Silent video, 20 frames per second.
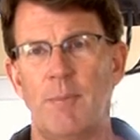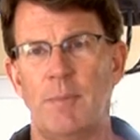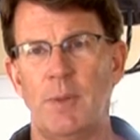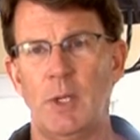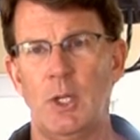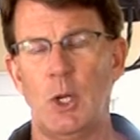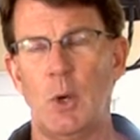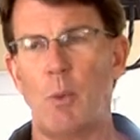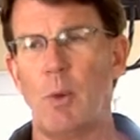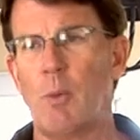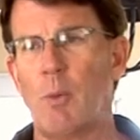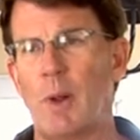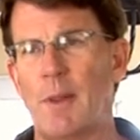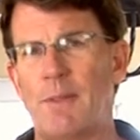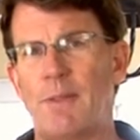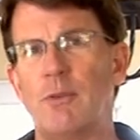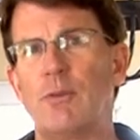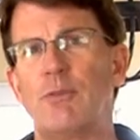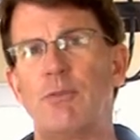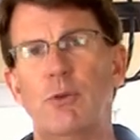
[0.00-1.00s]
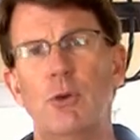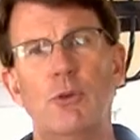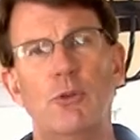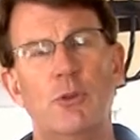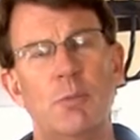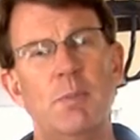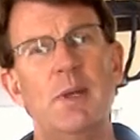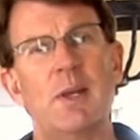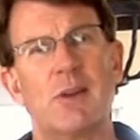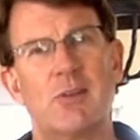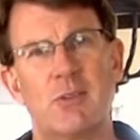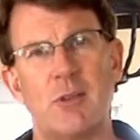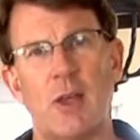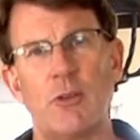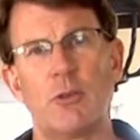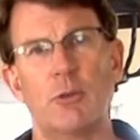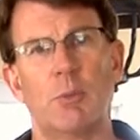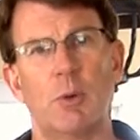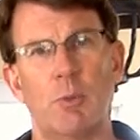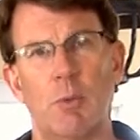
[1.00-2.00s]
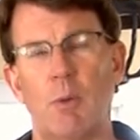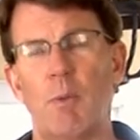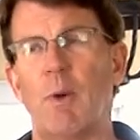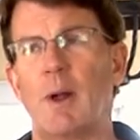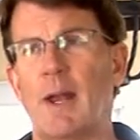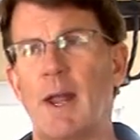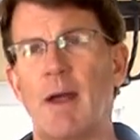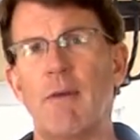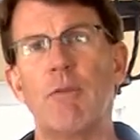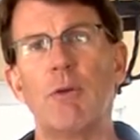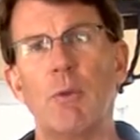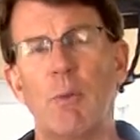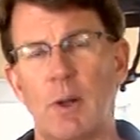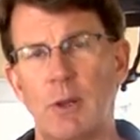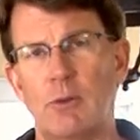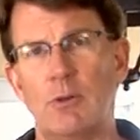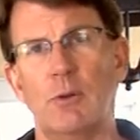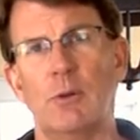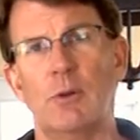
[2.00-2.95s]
we want this food to be accessible. We want everyone to